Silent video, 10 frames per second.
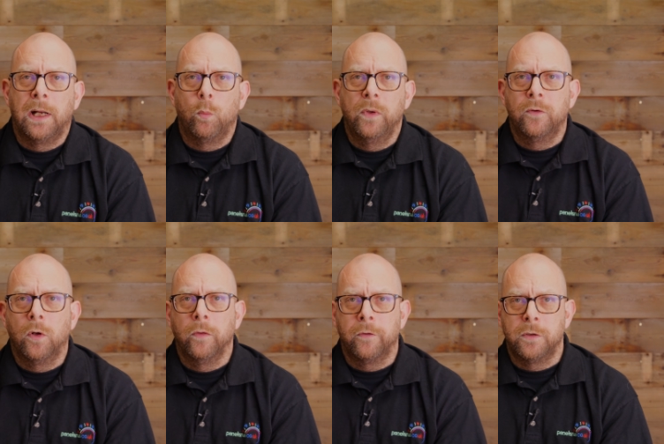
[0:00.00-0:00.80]
We've
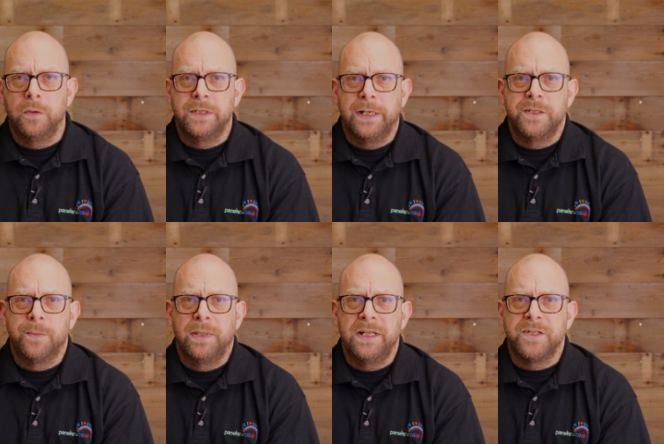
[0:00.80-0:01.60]
gone through
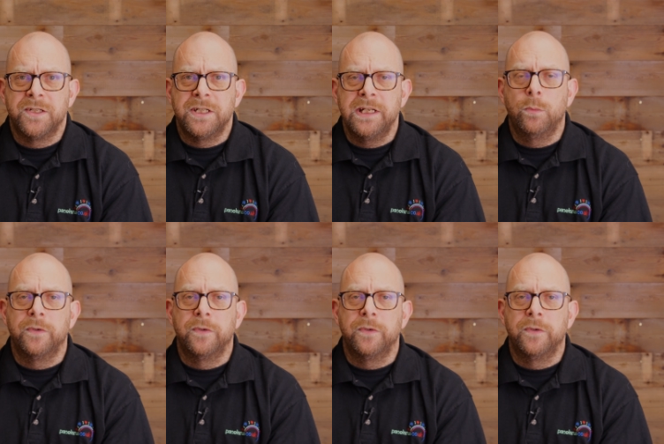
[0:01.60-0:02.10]
Dataplicity.